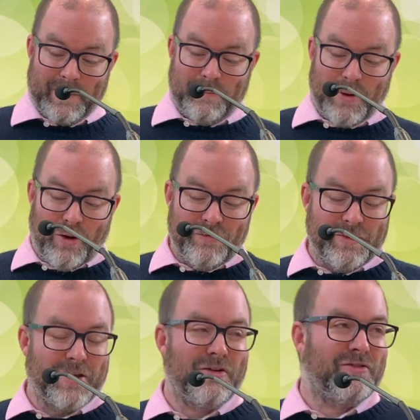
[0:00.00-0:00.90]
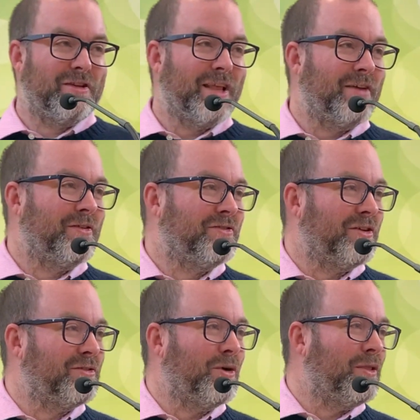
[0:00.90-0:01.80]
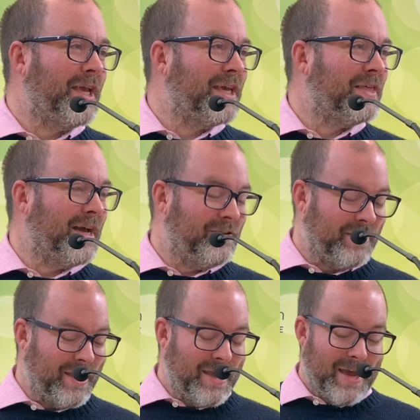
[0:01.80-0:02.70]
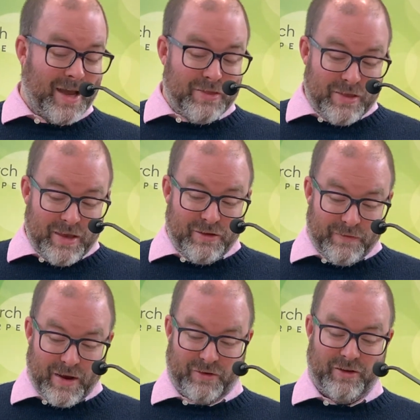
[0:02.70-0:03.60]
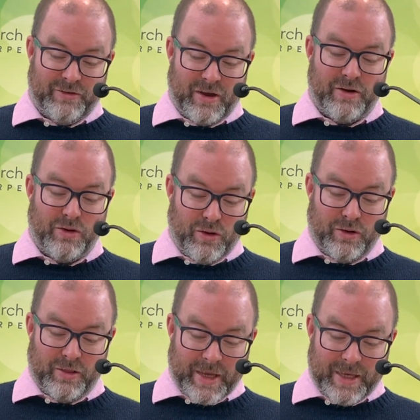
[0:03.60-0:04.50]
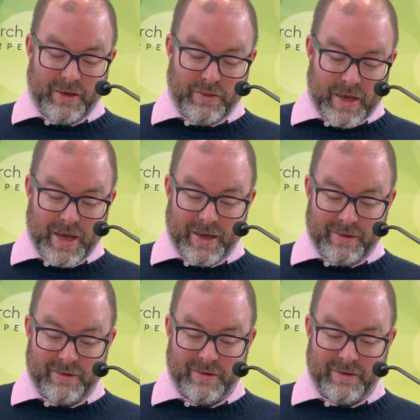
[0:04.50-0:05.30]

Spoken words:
But often the Christian life is just not like that, is it? And these verses are not like that.